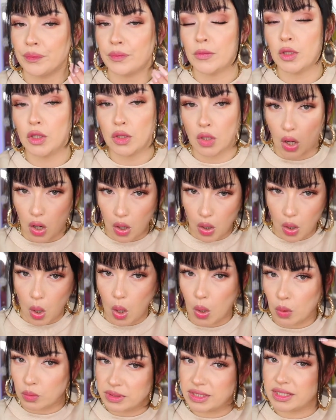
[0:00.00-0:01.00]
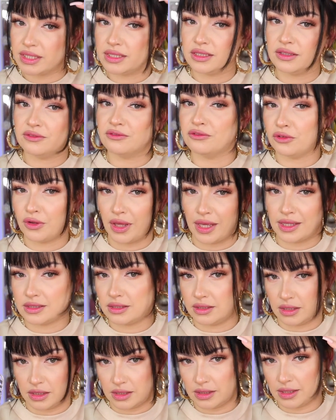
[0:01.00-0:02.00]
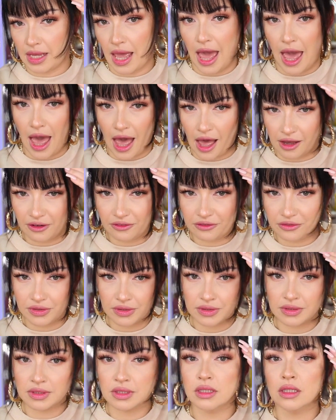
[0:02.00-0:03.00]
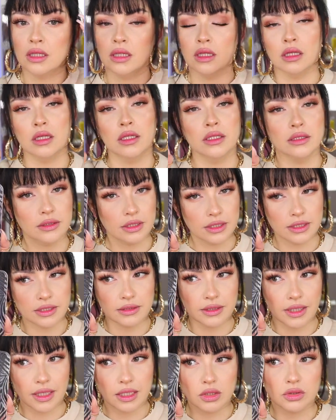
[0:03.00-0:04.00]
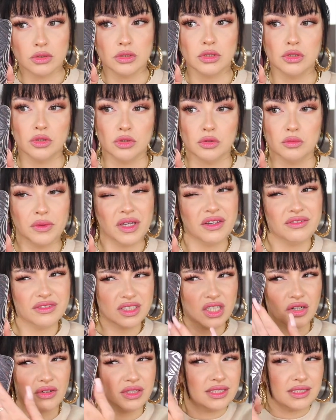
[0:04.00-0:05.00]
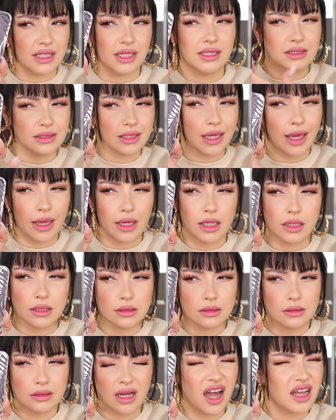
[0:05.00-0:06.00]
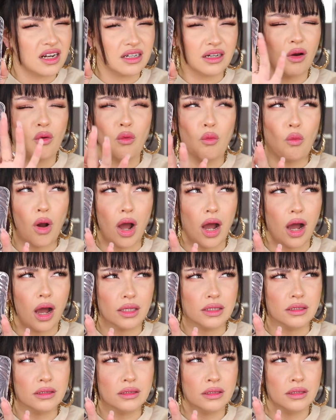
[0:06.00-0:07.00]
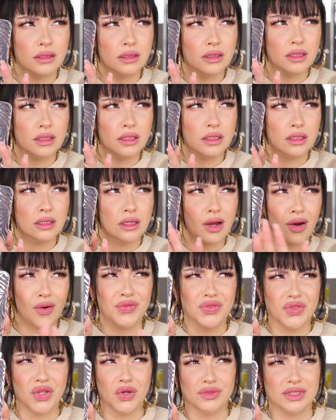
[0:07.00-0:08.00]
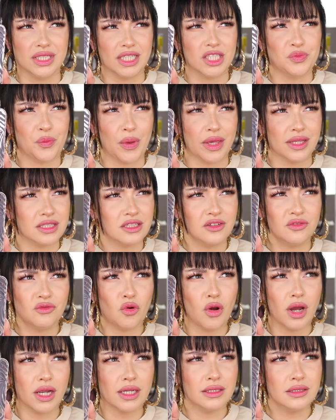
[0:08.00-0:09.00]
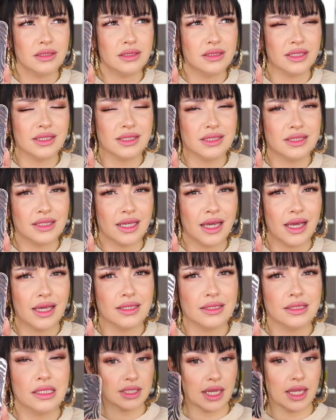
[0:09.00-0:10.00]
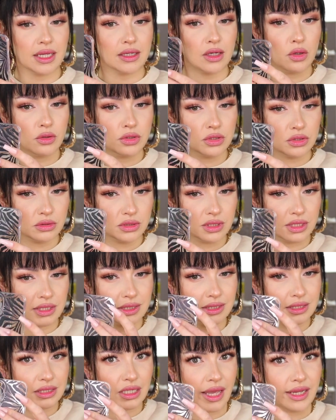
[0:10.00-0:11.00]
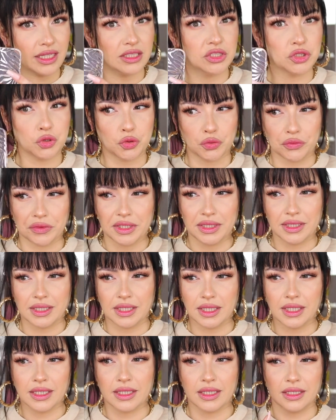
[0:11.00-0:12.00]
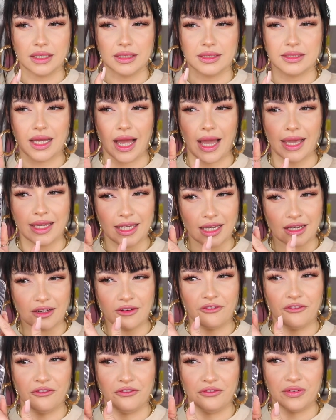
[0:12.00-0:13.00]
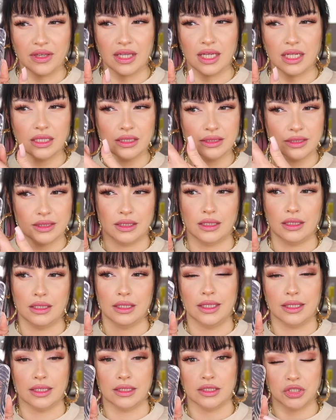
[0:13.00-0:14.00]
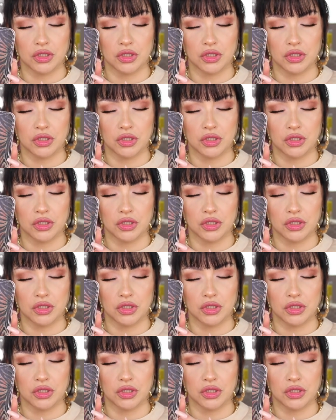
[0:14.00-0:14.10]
you know, all these influencers have. This is a good dupe, even though it says case. I don't know what on those expensive ones it says. And also, this is like 3D because I can feel the little